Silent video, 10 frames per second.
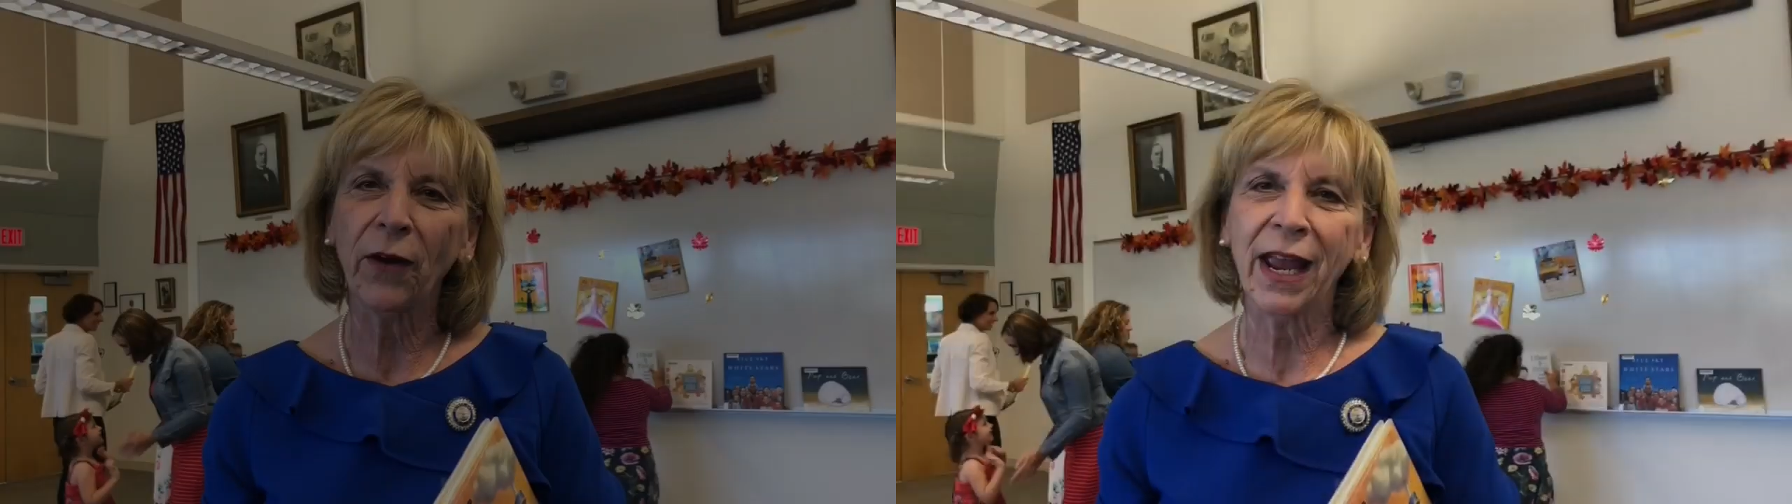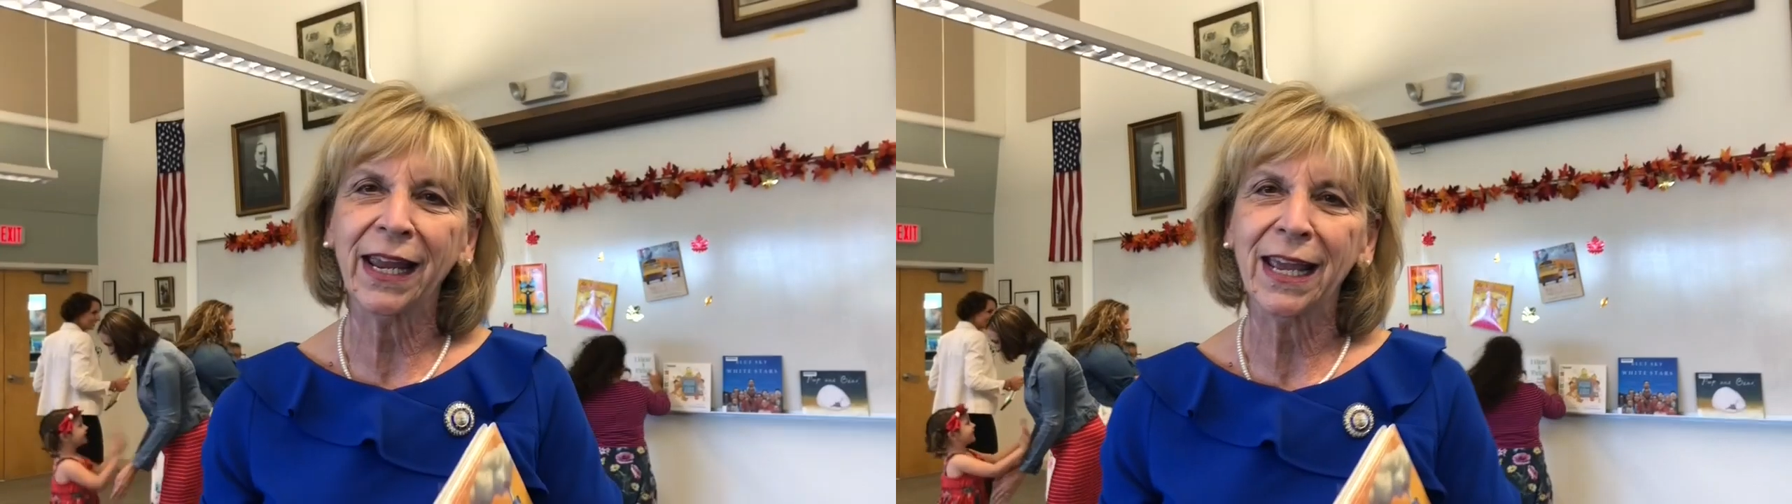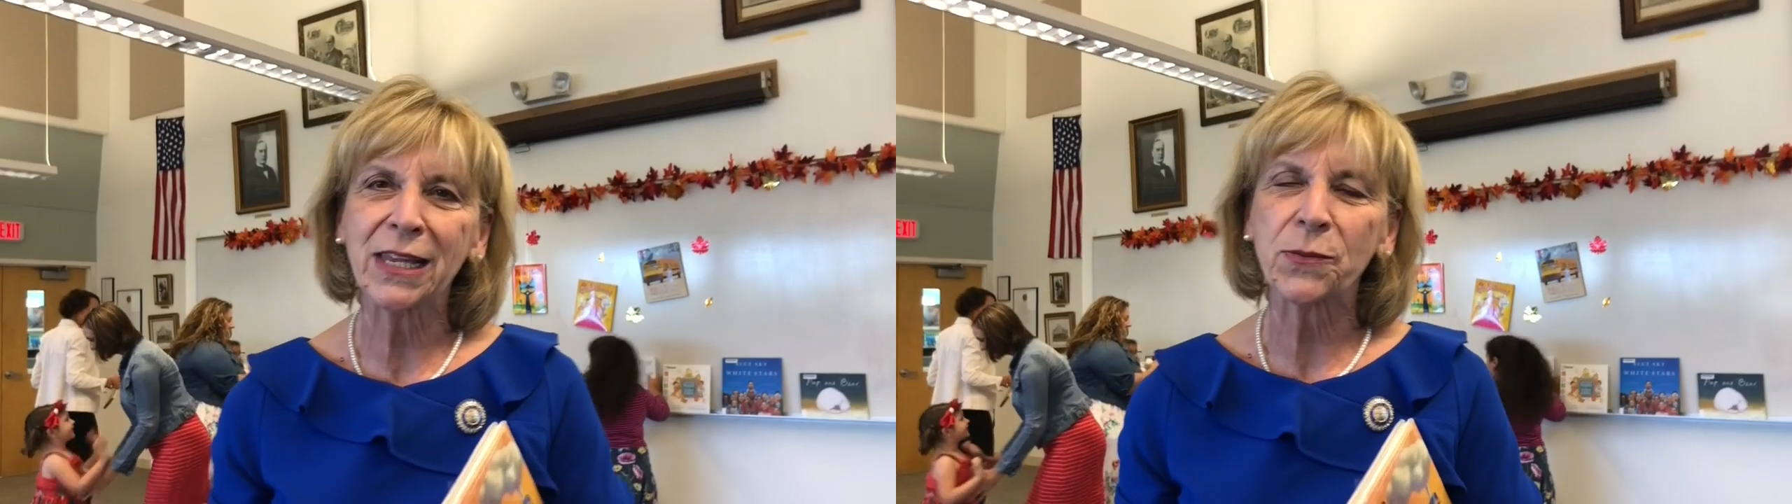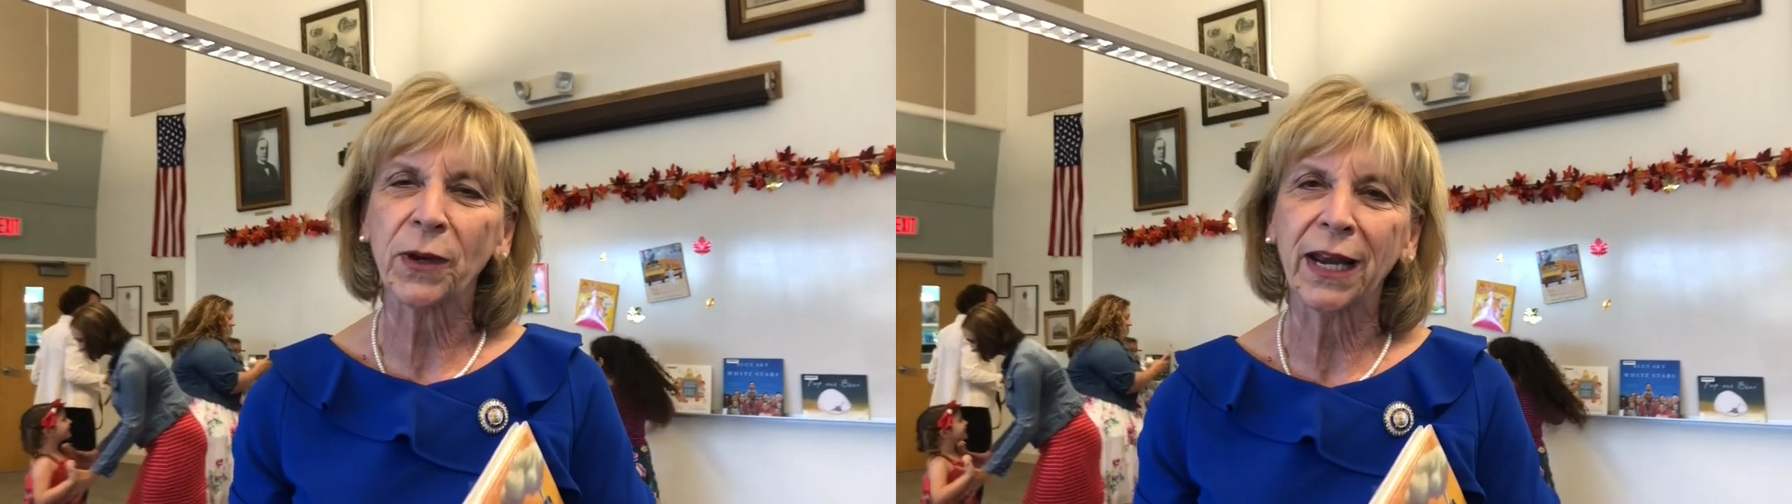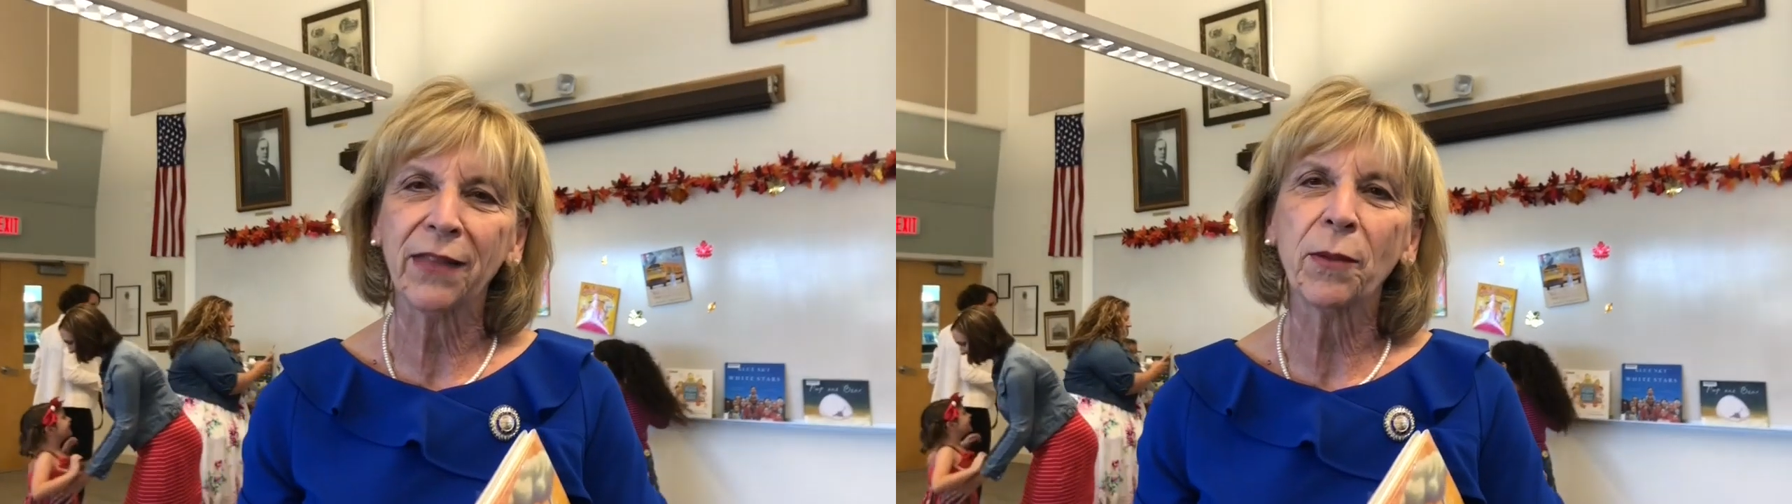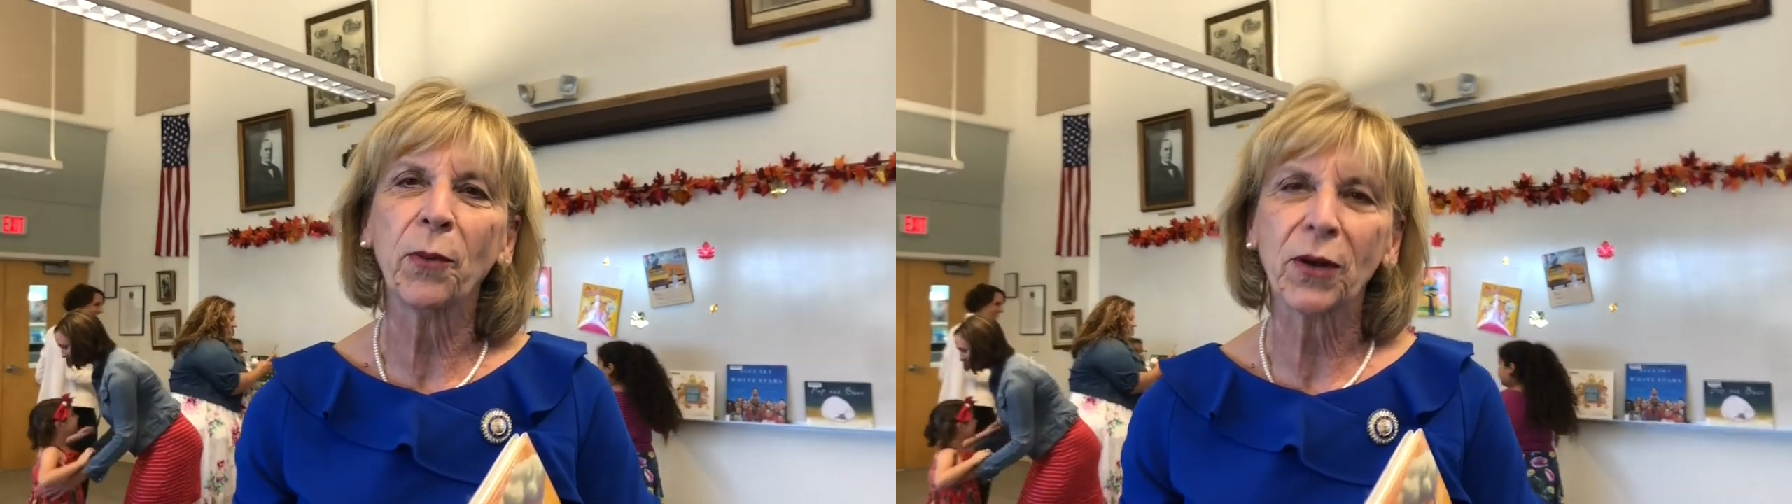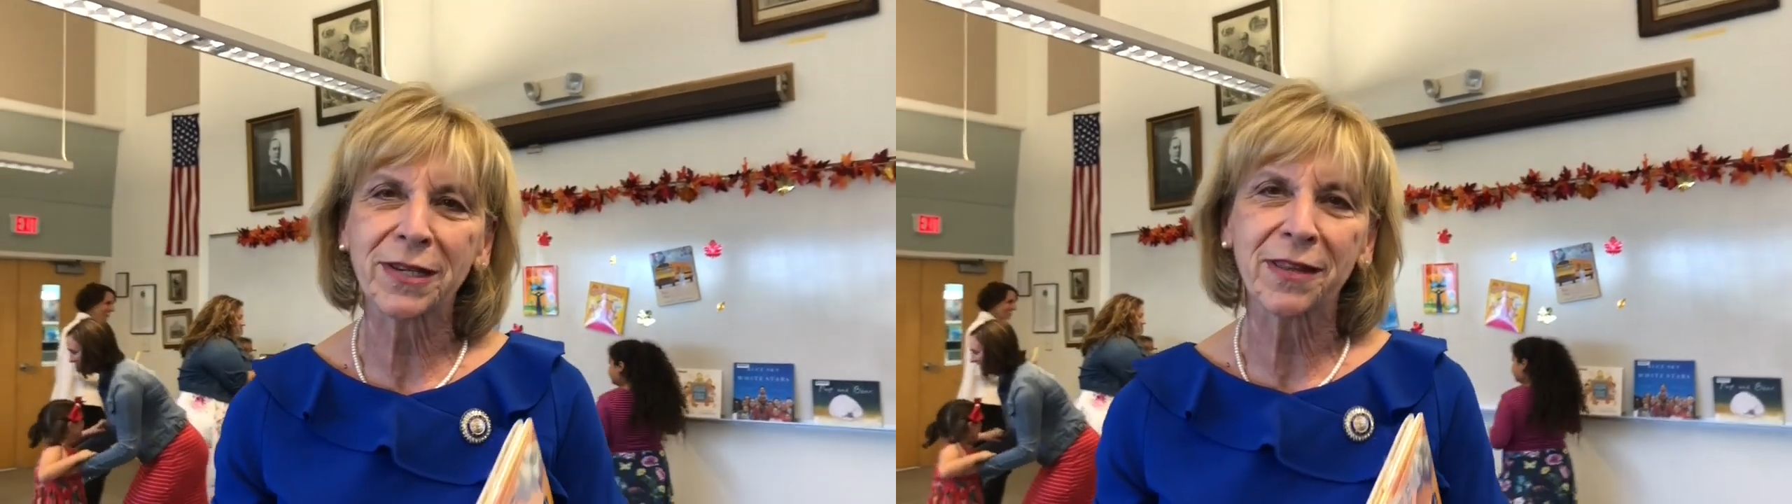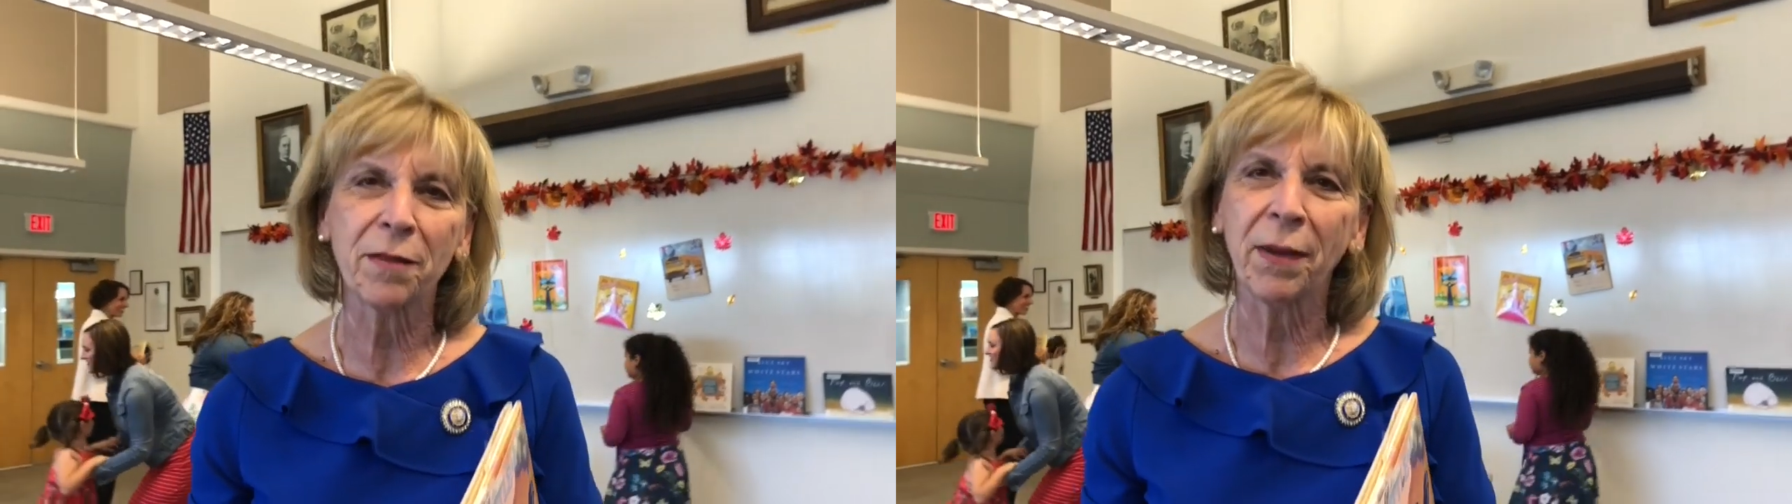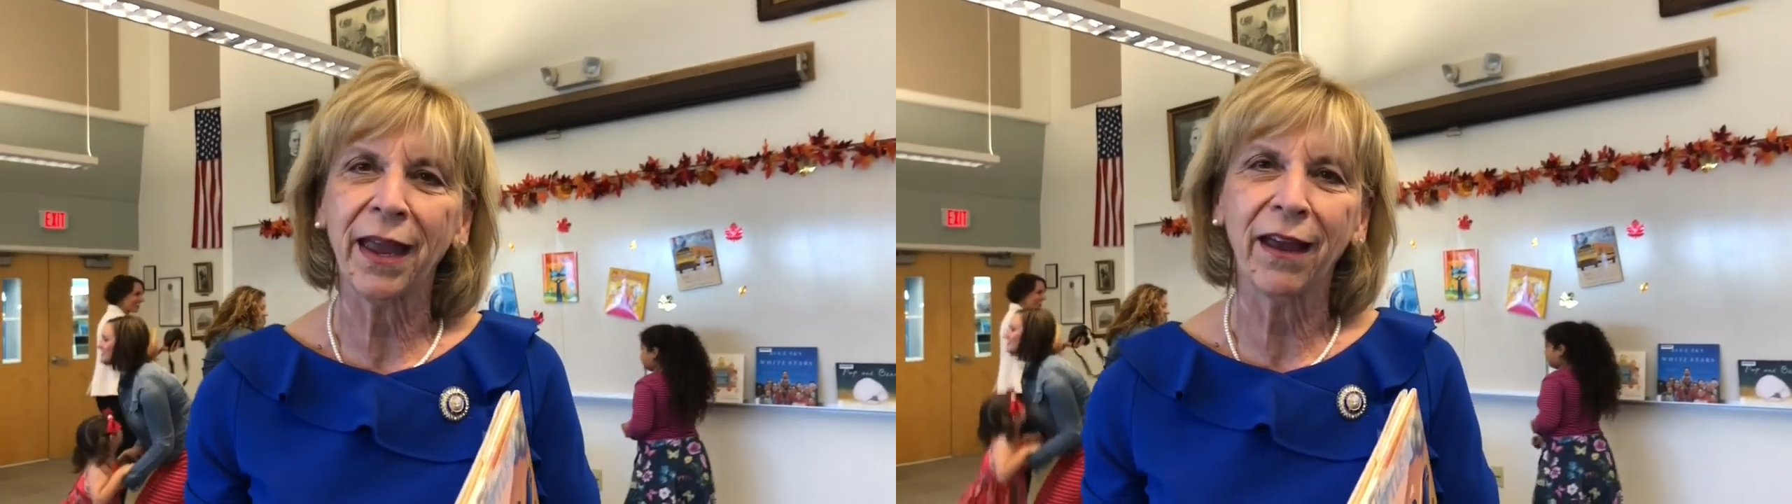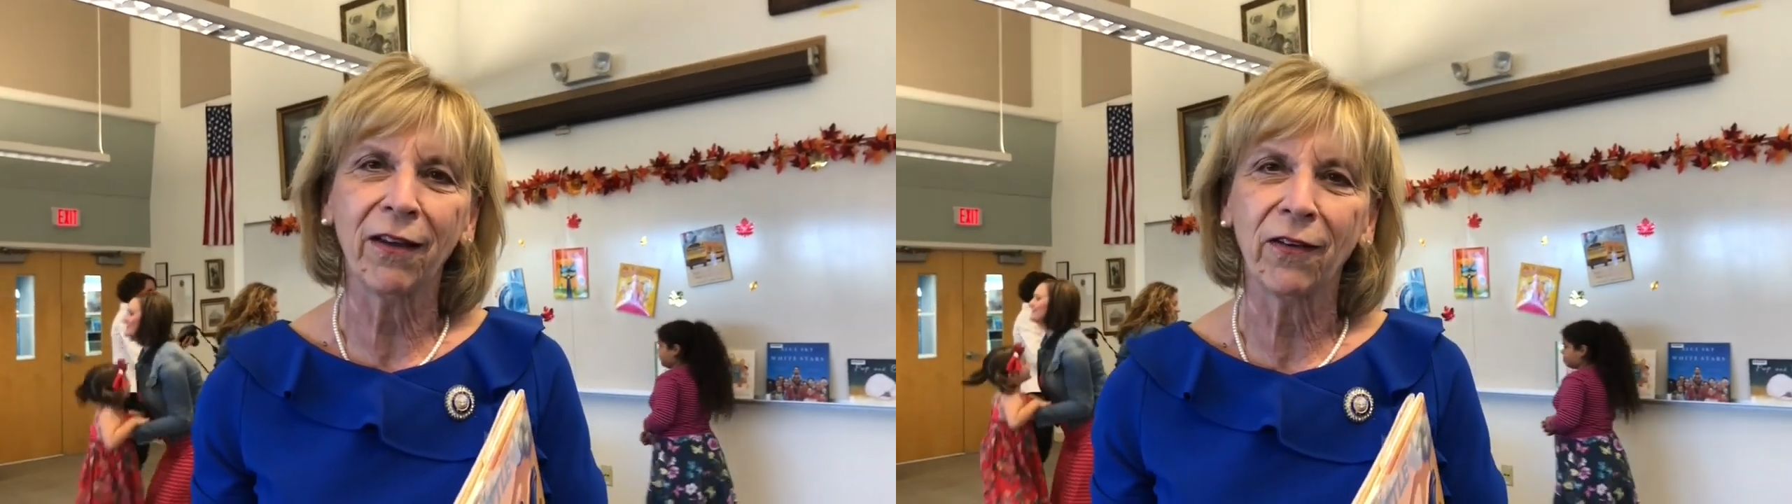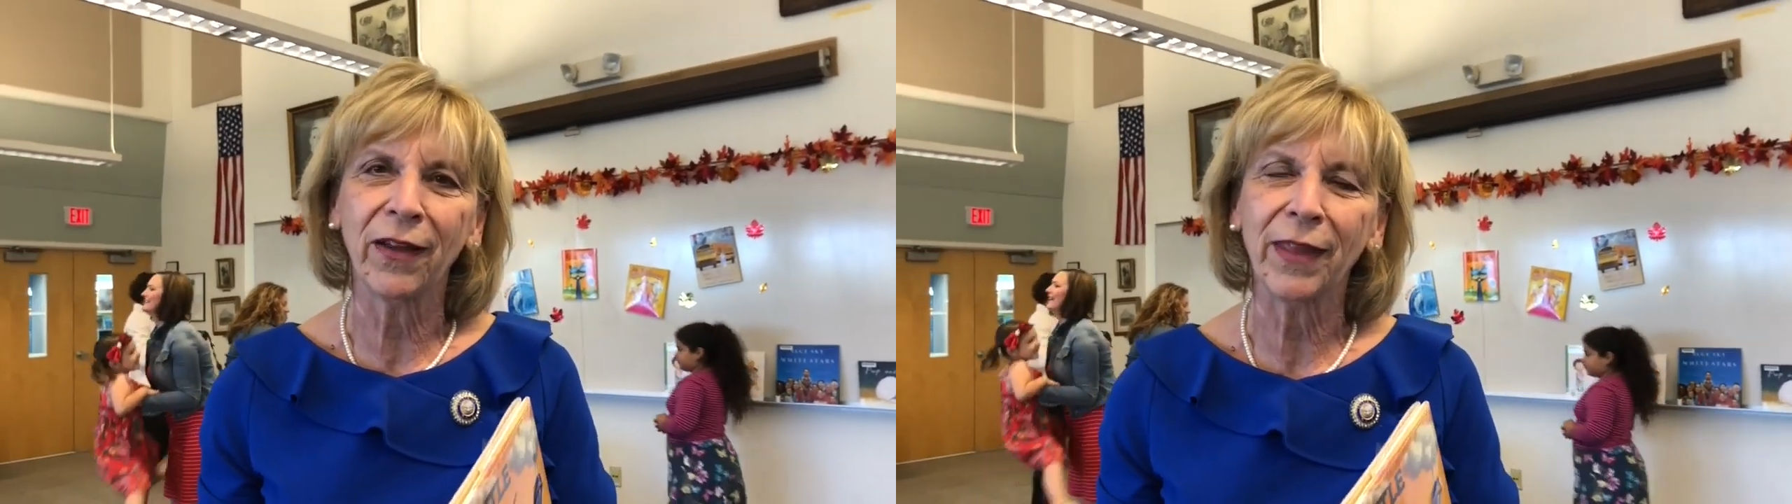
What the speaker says: grandkids were getting the books in the mail,